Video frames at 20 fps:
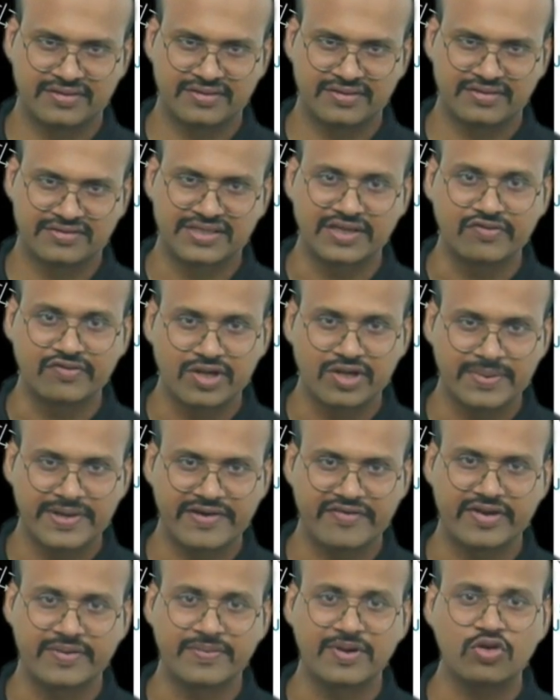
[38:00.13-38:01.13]
Sun will be
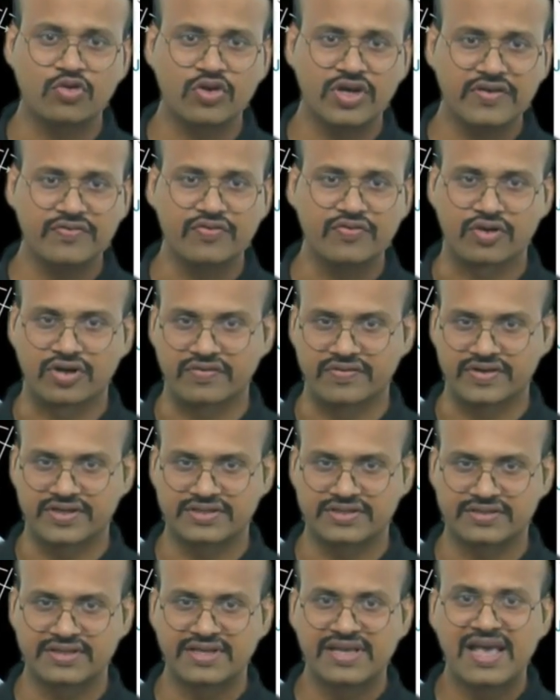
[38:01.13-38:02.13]
available 24 hours.
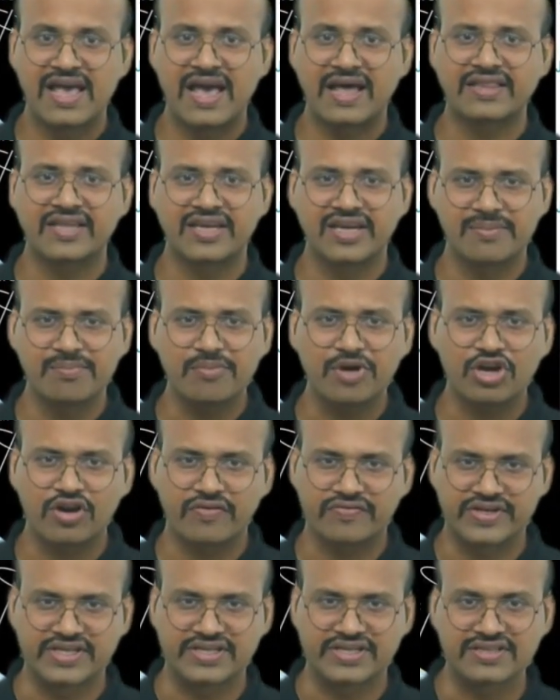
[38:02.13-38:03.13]
And the number
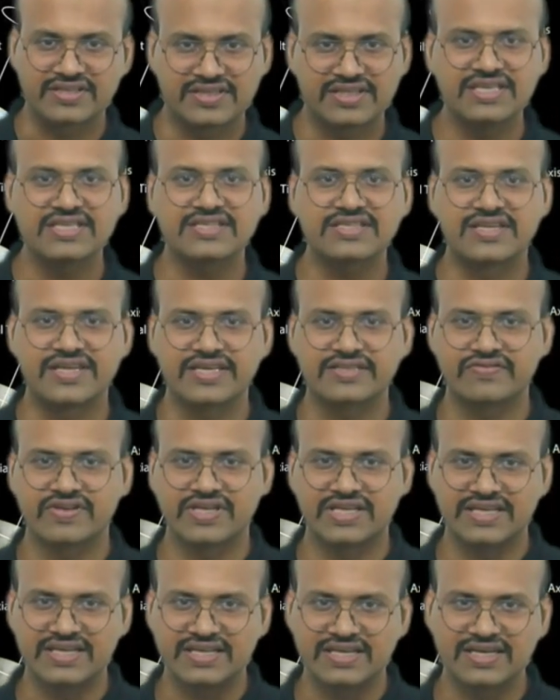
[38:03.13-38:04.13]
of these days will
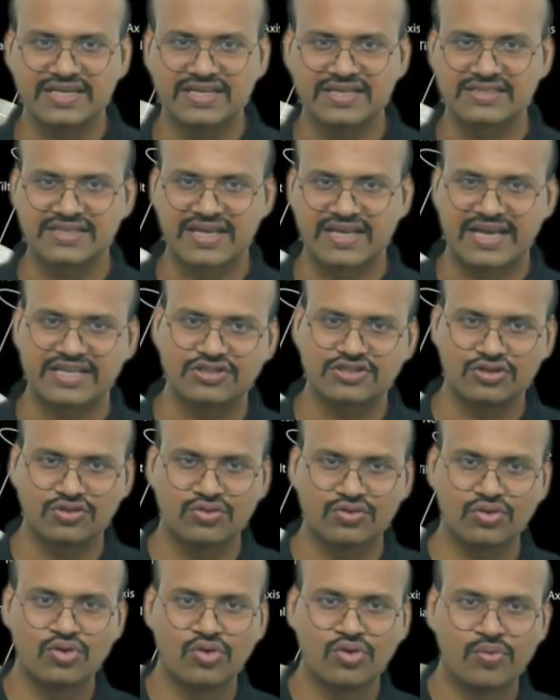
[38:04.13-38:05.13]
increase as
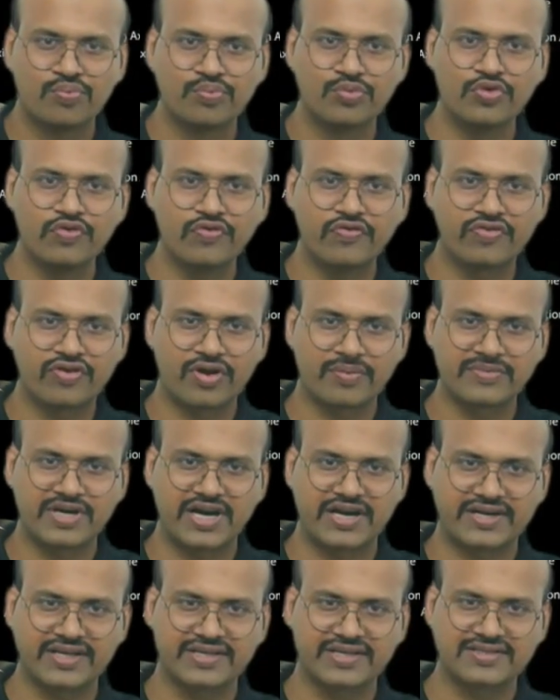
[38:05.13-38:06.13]
you move from the
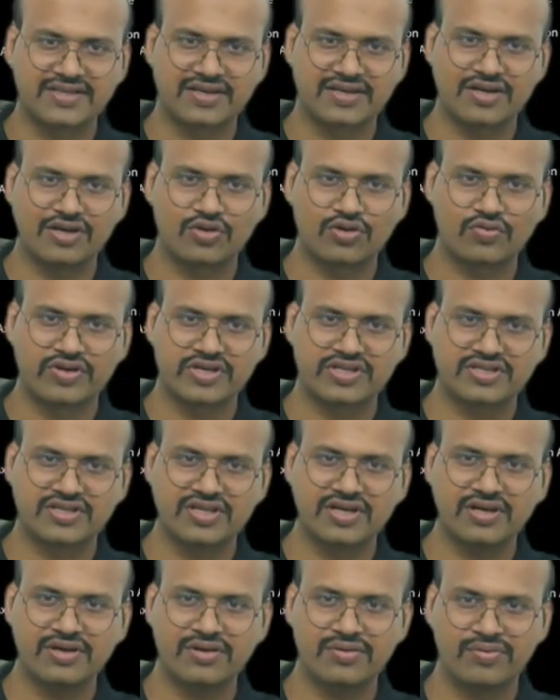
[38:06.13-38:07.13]
Arctic Circle towards
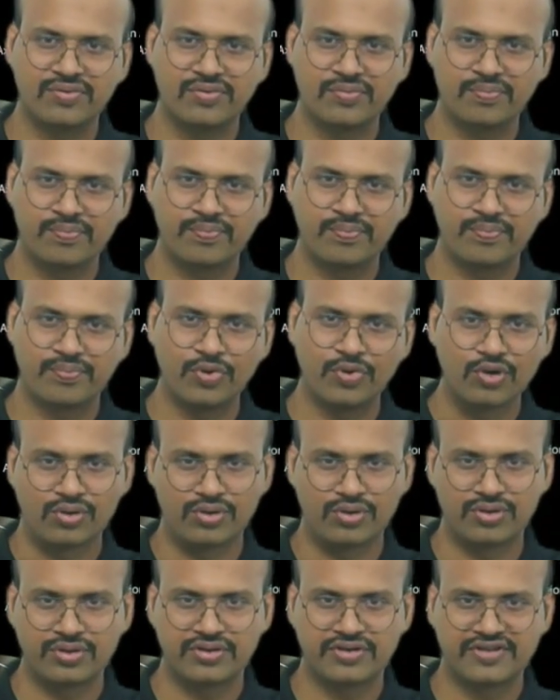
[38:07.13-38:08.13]
the
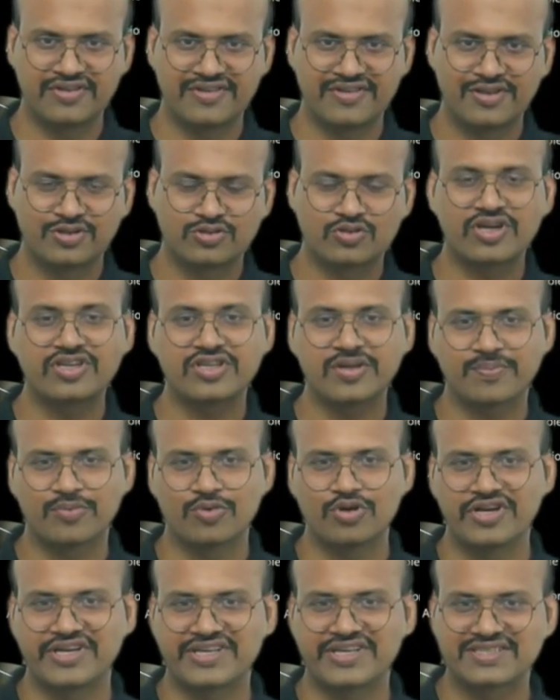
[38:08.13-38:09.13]
pole. At the
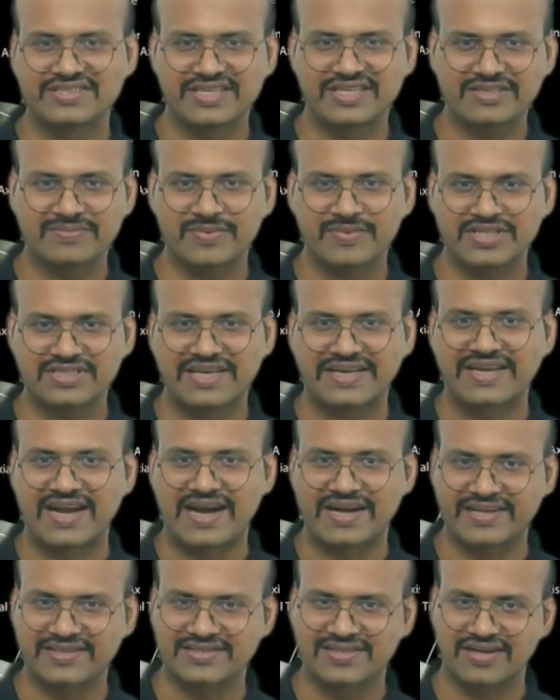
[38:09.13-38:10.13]
pole it is 6 months, at the
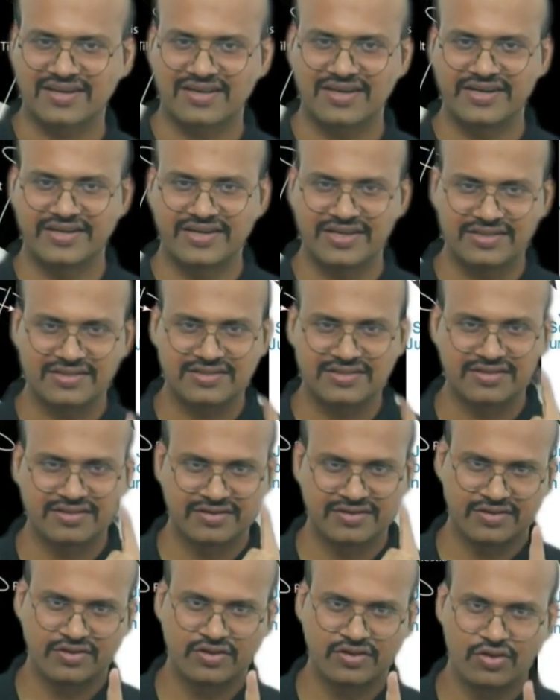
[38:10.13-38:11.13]
Arctic Circle it is
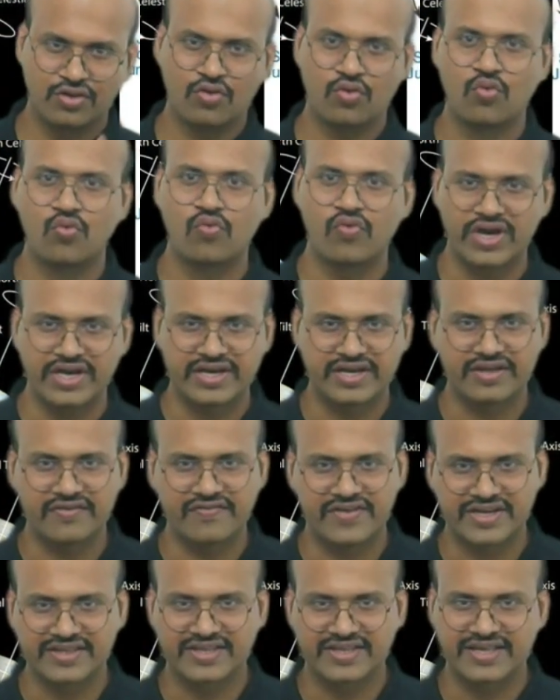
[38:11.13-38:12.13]
1 day
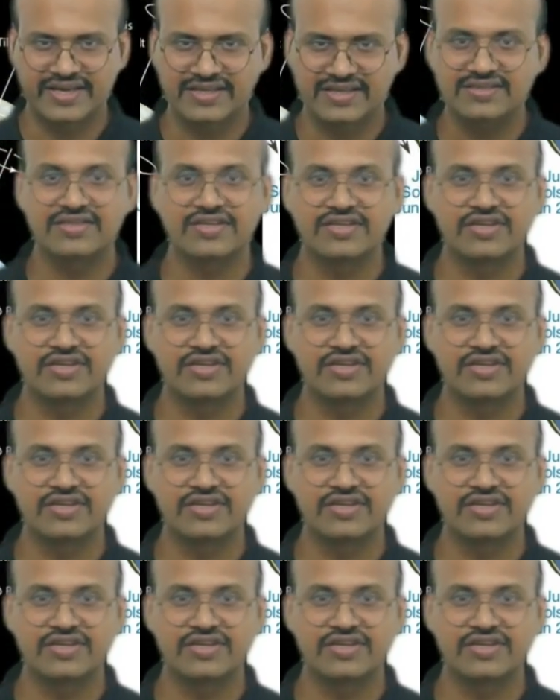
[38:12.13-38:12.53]
where there is